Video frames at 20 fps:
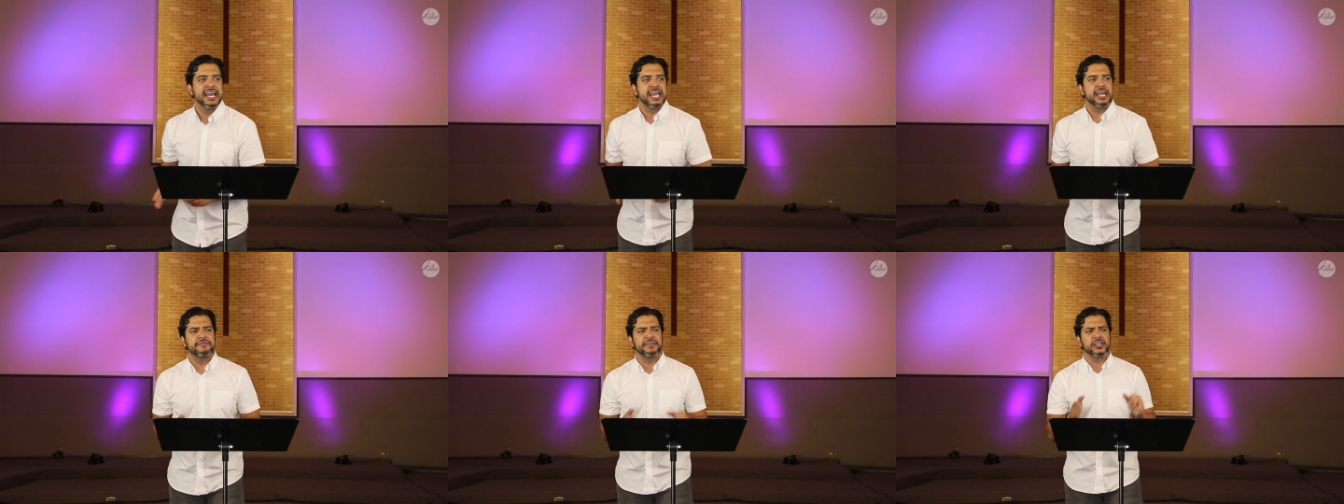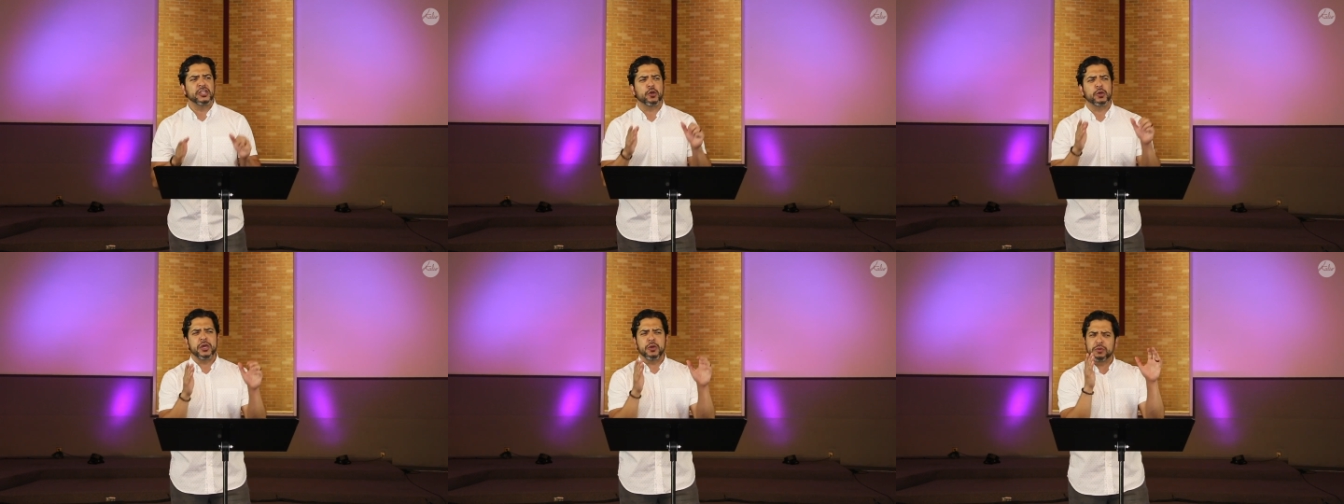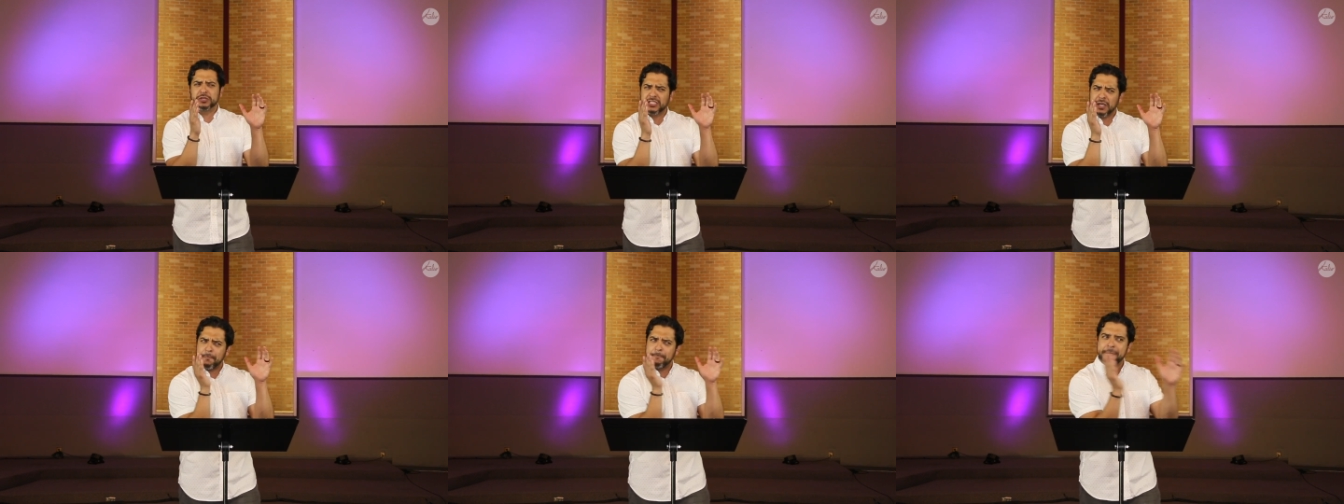Even though he
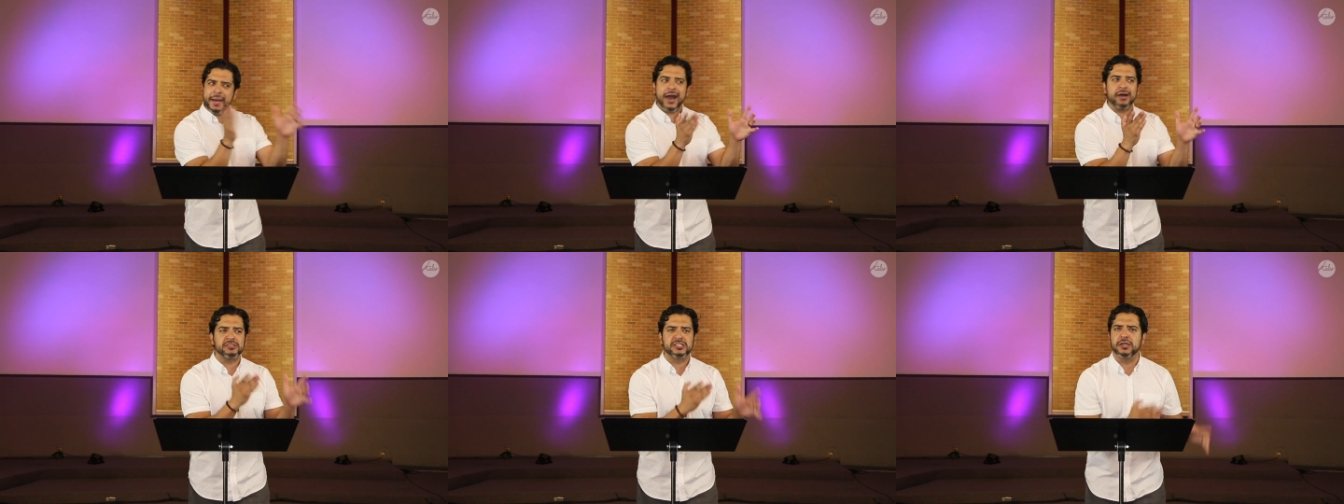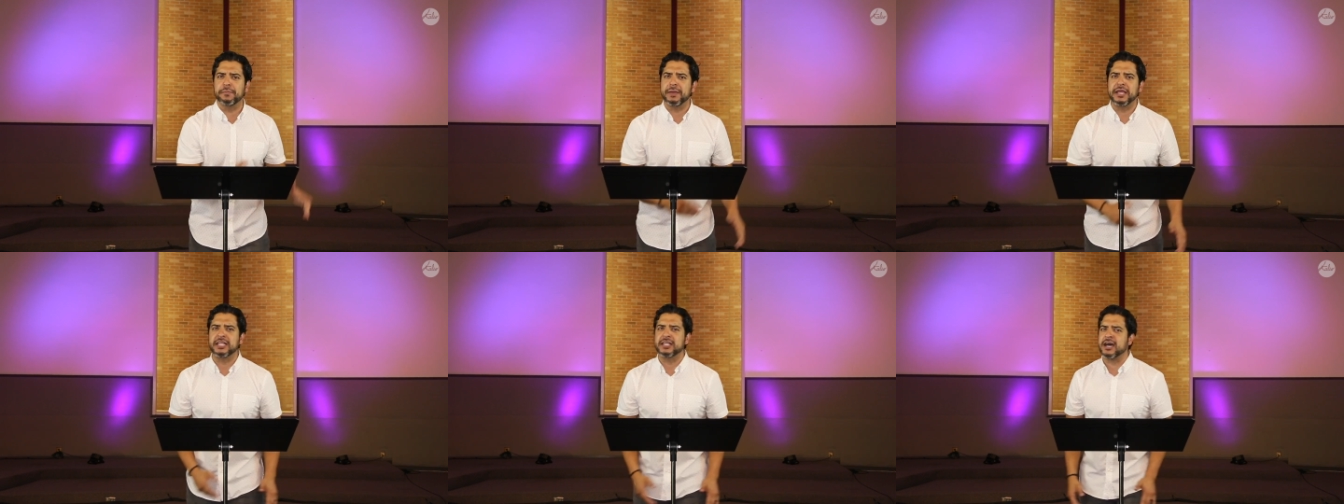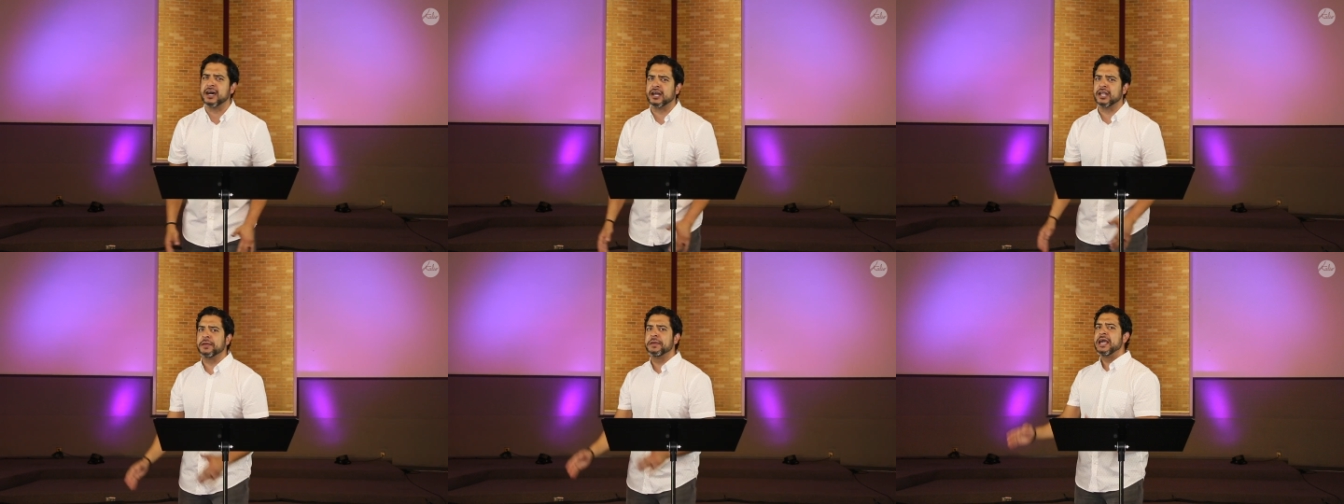was about to be
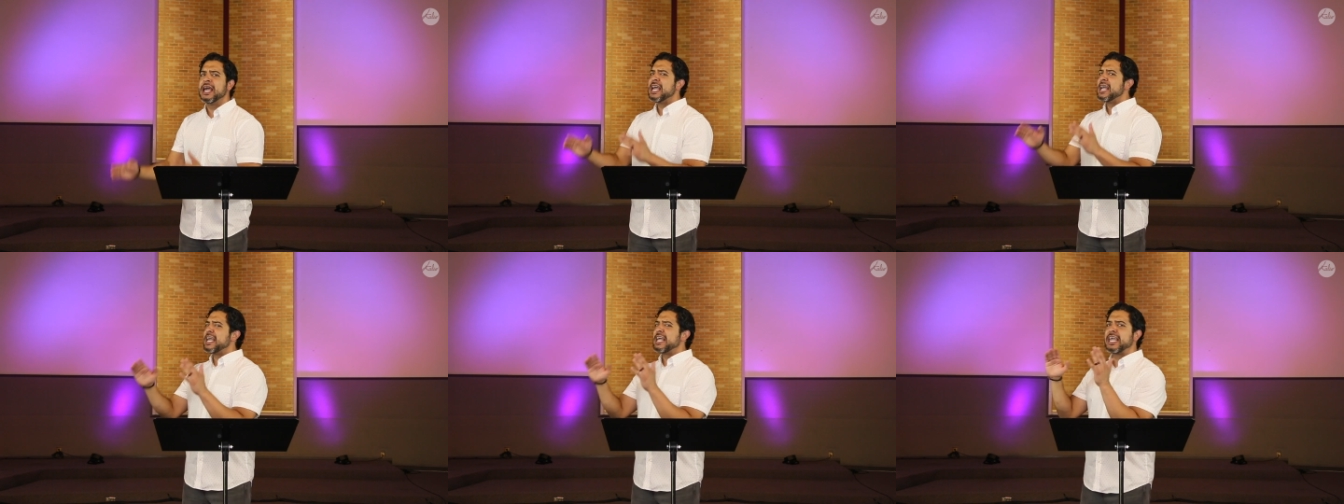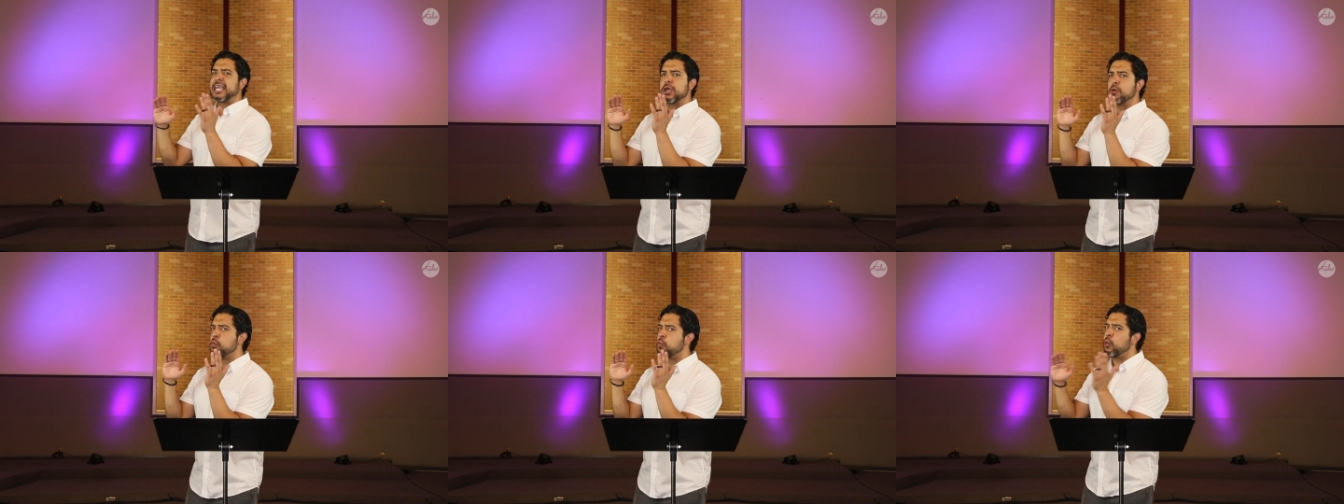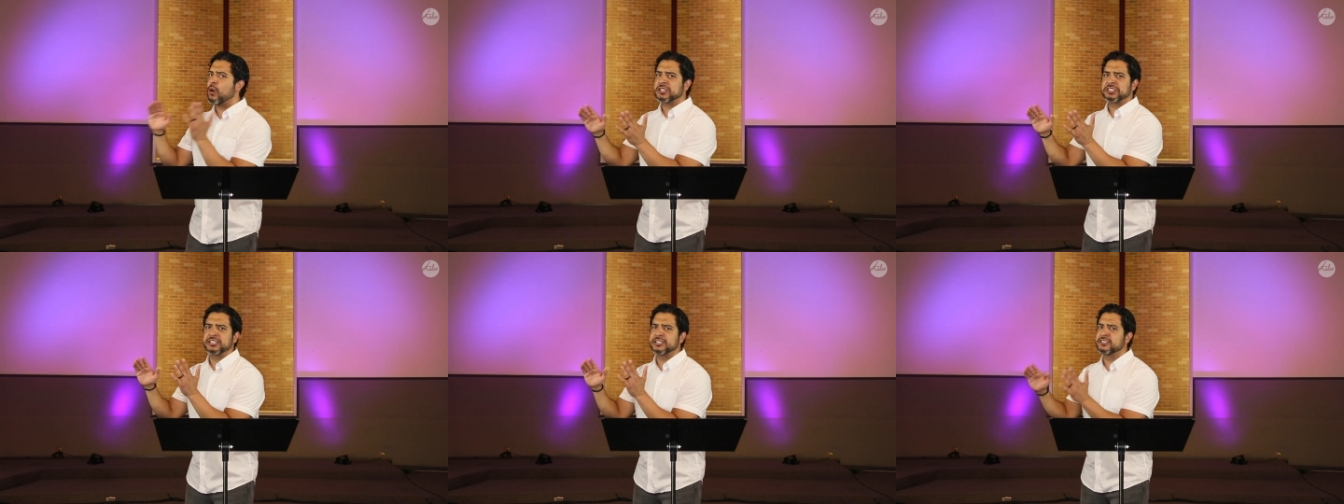done, he
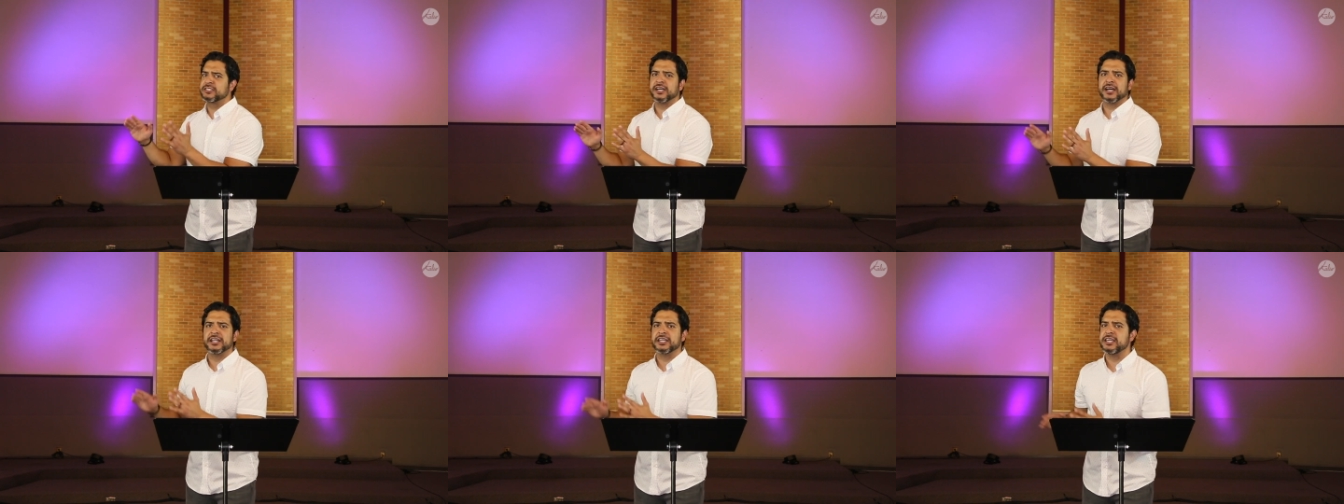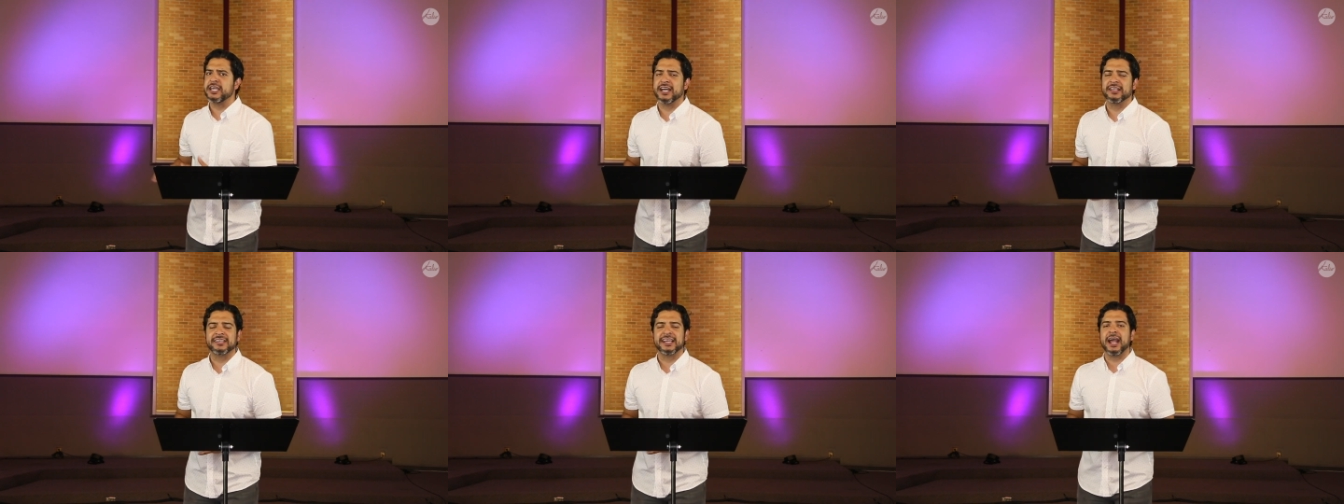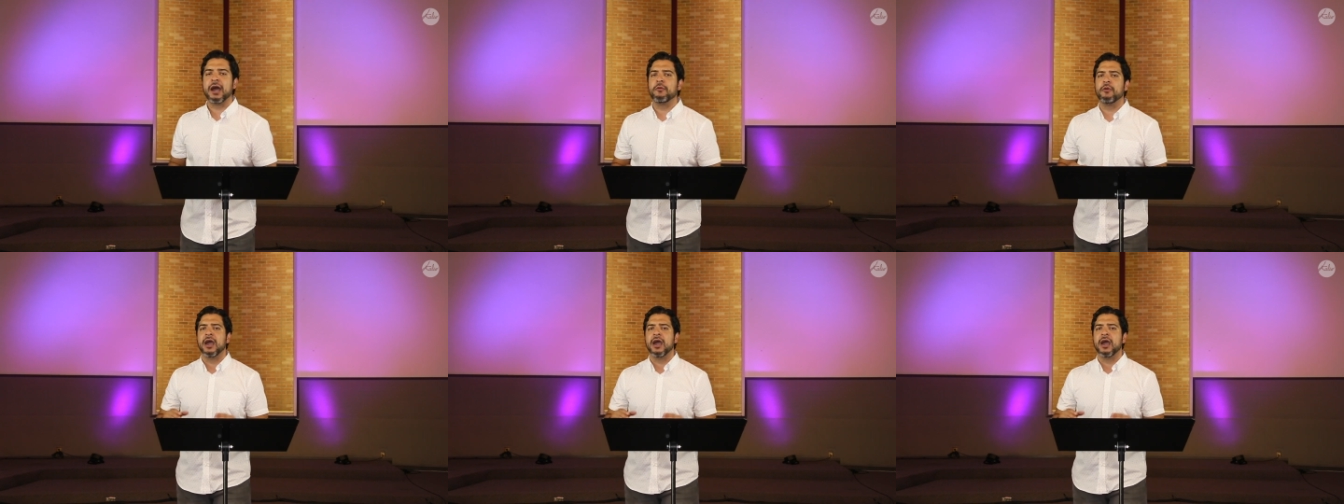wasn't done yet. And I,